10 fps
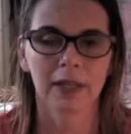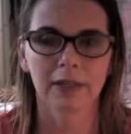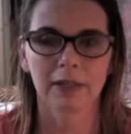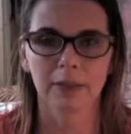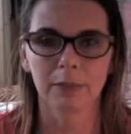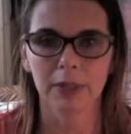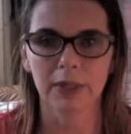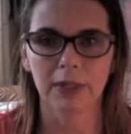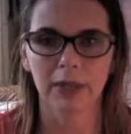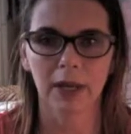to
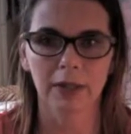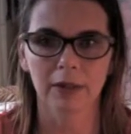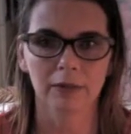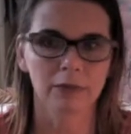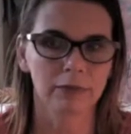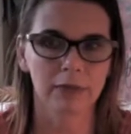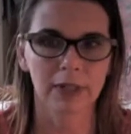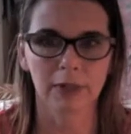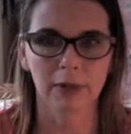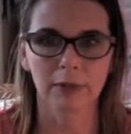be kind of,
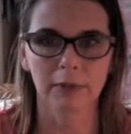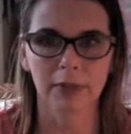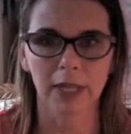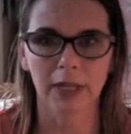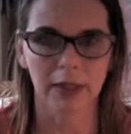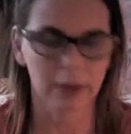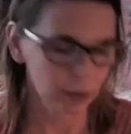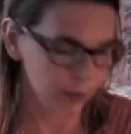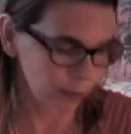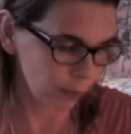you know, dating
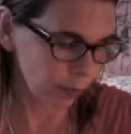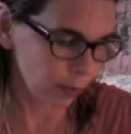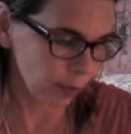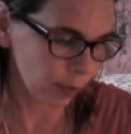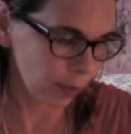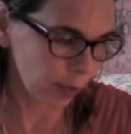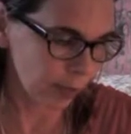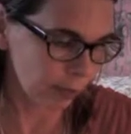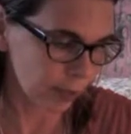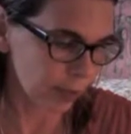or, or
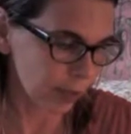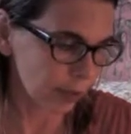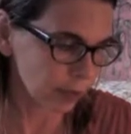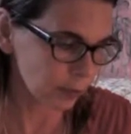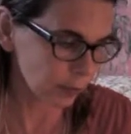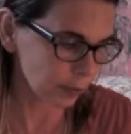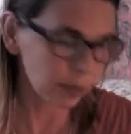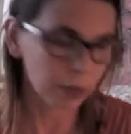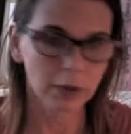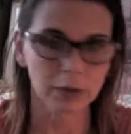whatever. It also,
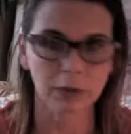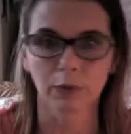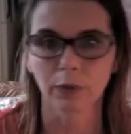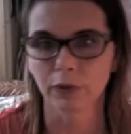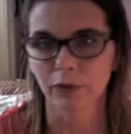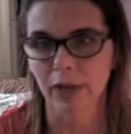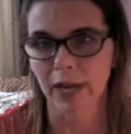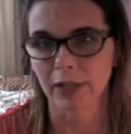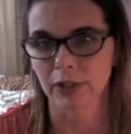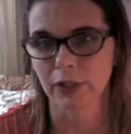Leo also rules
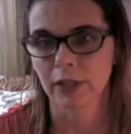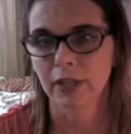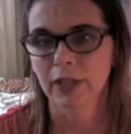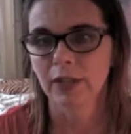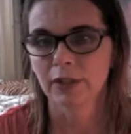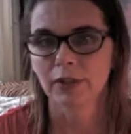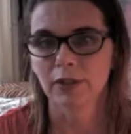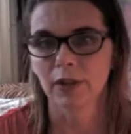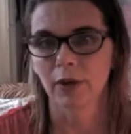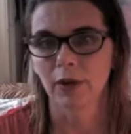fashion,
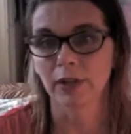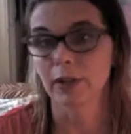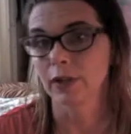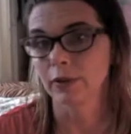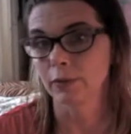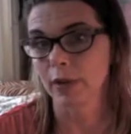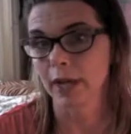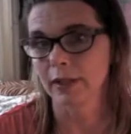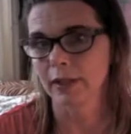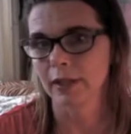so, and the color
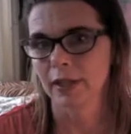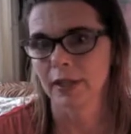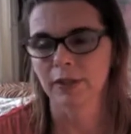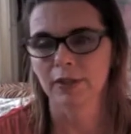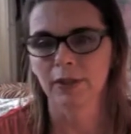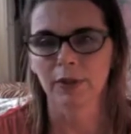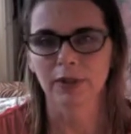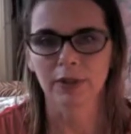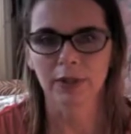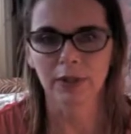red. So it
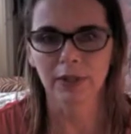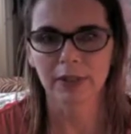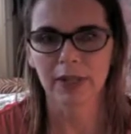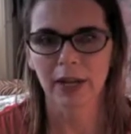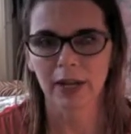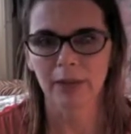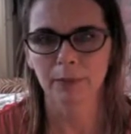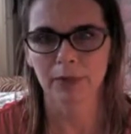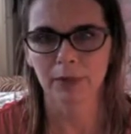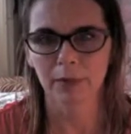is a good
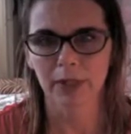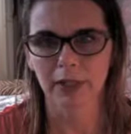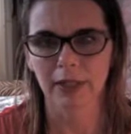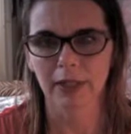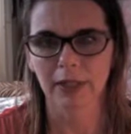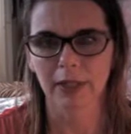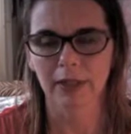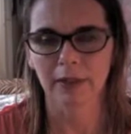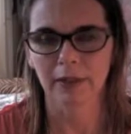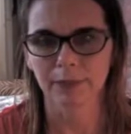time to really,
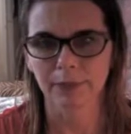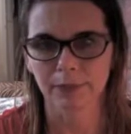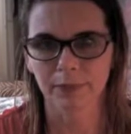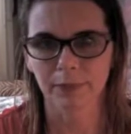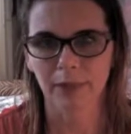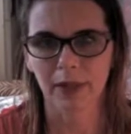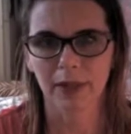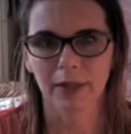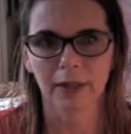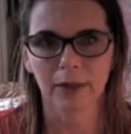um,
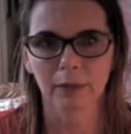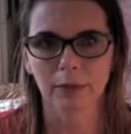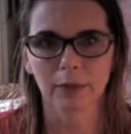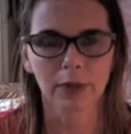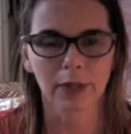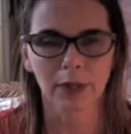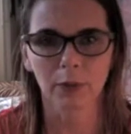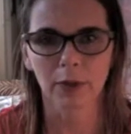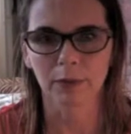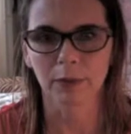you know, look at
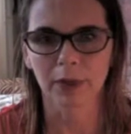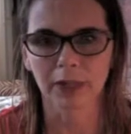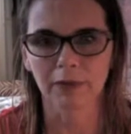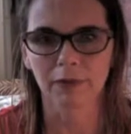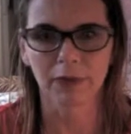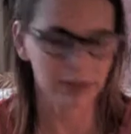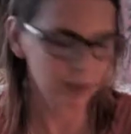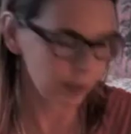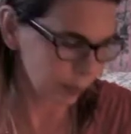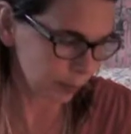what really
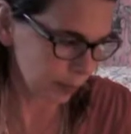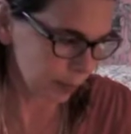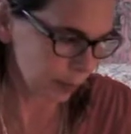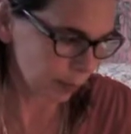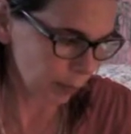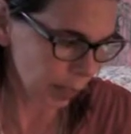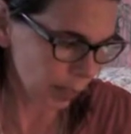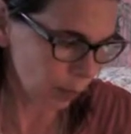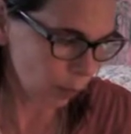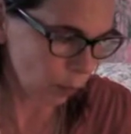fits you the
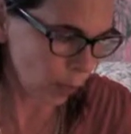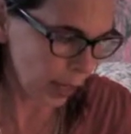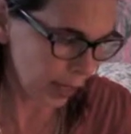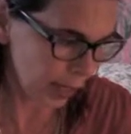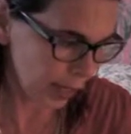right way.